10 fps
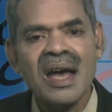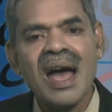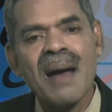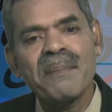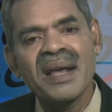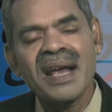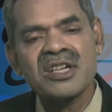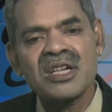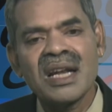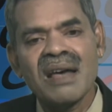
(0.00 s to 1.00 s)

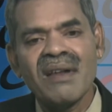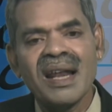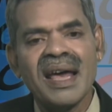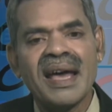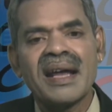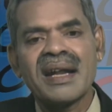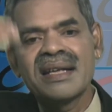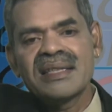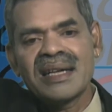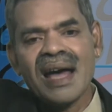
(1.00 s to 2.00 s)
Application level layer
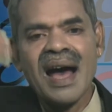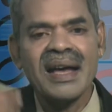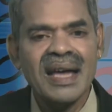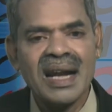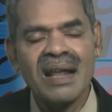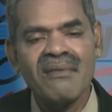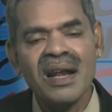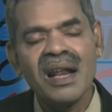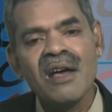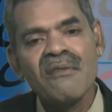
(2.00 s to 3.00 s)
is at a higher level.